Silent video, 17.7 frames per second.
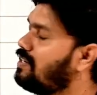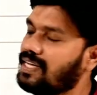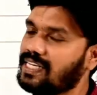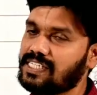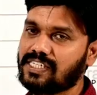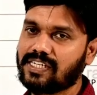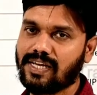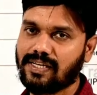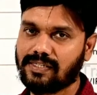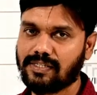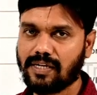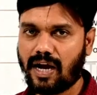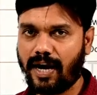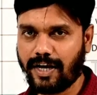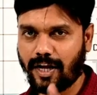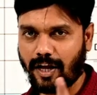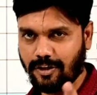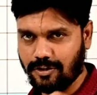the test case,
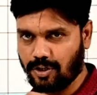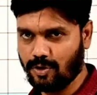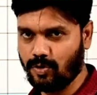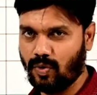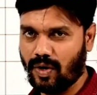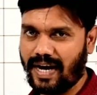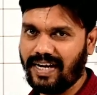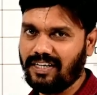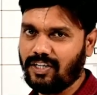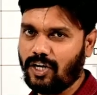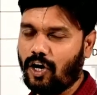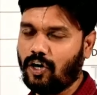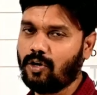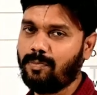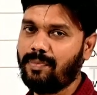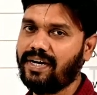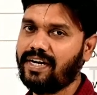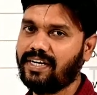and also you write the
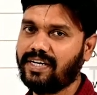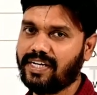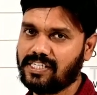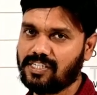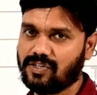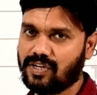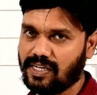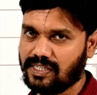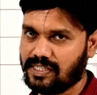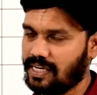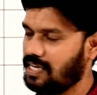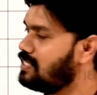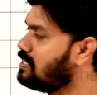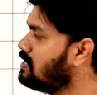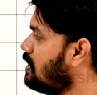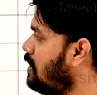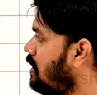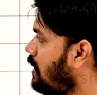automated test
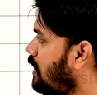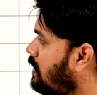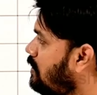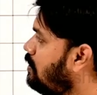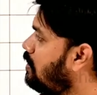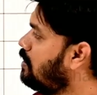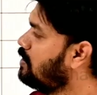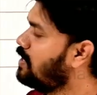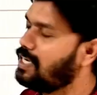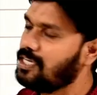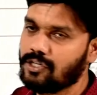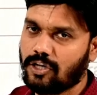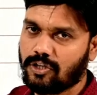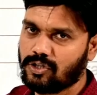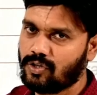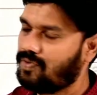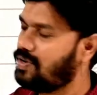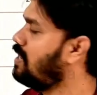cases in, that is
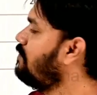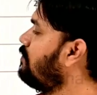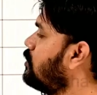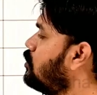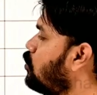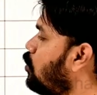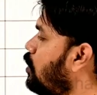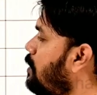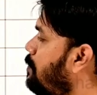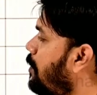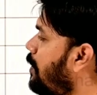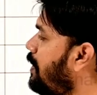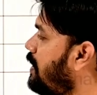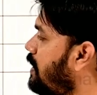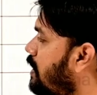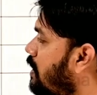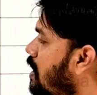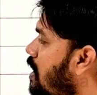also one of the story
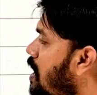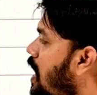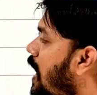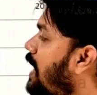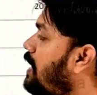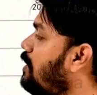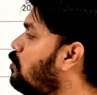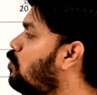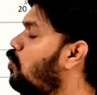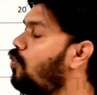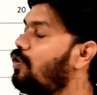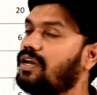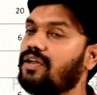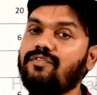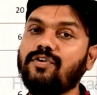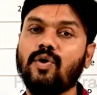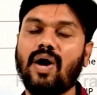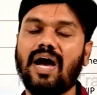point here, and code
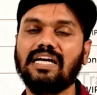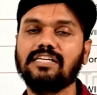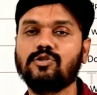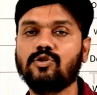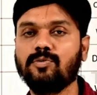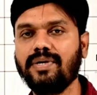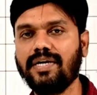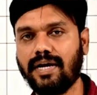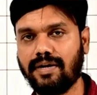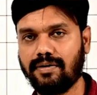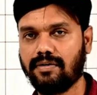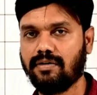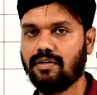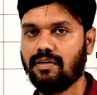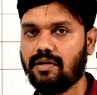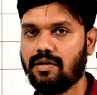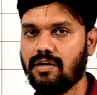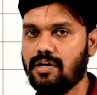review has to be done.
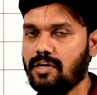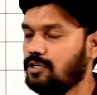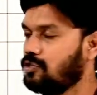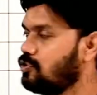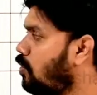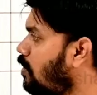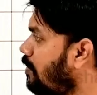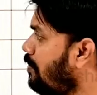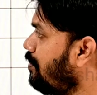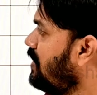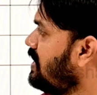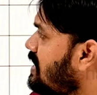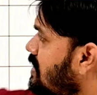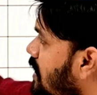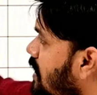So this